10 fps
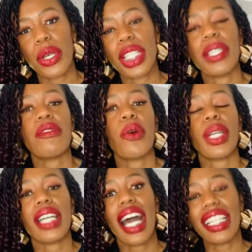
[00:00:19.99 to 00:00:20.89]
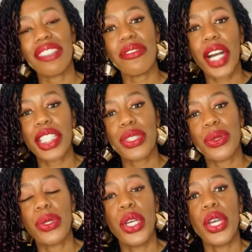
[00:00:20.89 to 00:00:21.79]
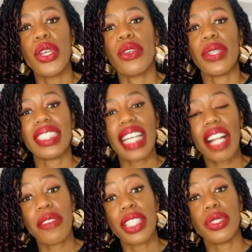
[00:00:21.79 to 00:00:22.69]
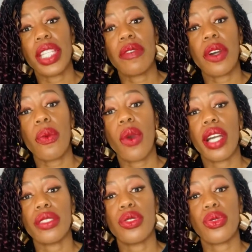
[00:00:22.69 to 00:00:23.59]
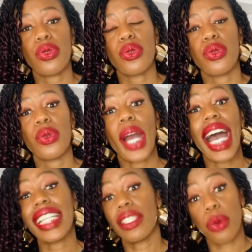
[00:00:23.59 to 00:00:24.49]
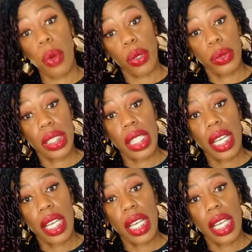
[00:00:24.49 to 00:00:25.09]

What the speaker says: You never want to undervalue yourself, and you never want to underquote.